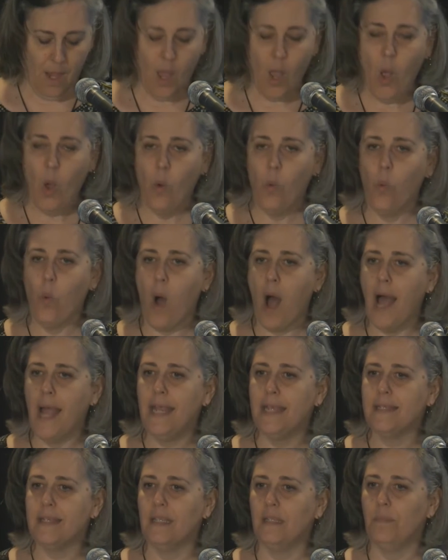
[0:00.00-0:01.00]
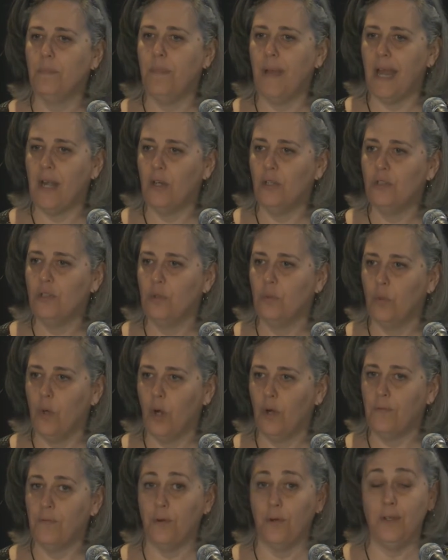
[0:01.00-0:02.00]
Why is it better to
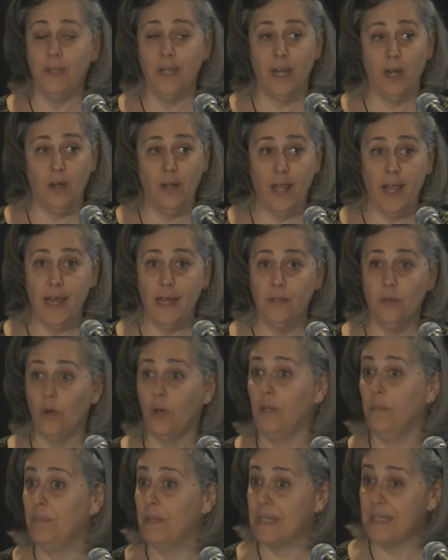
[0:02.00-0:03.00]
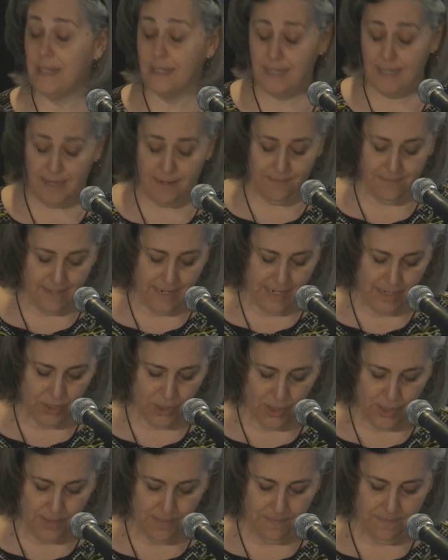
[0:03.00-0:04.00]
work for an airline or in business
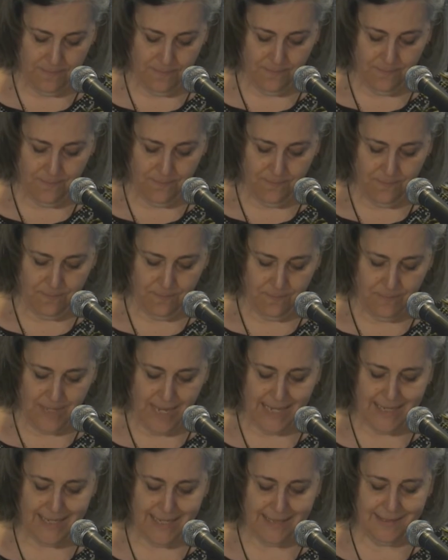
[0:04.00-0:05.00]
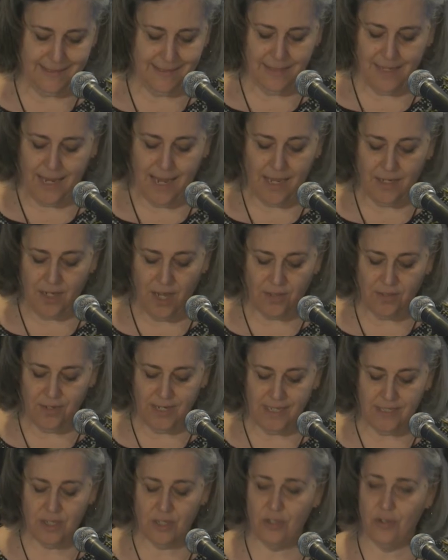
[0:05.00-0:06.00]
aviation than in another
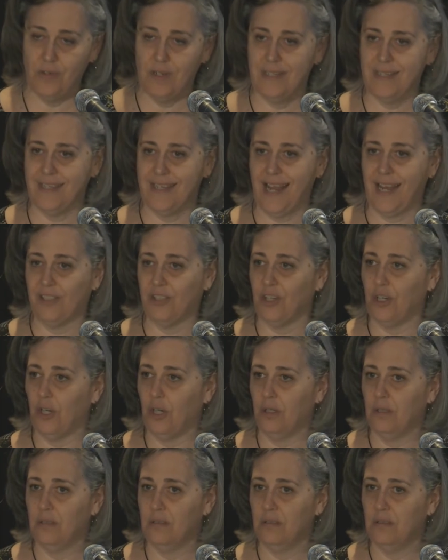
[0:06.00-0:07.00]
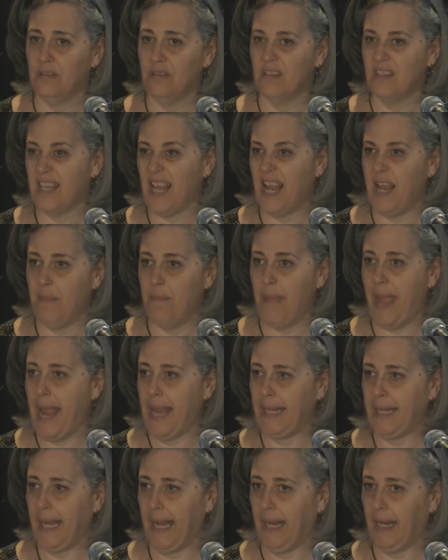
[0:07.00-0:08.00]
industry sector, say
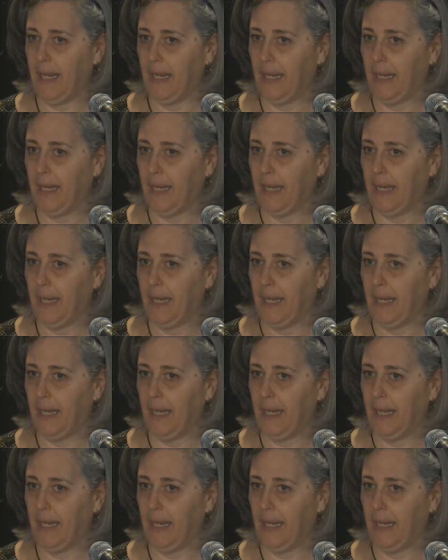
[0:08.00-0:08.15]
banking?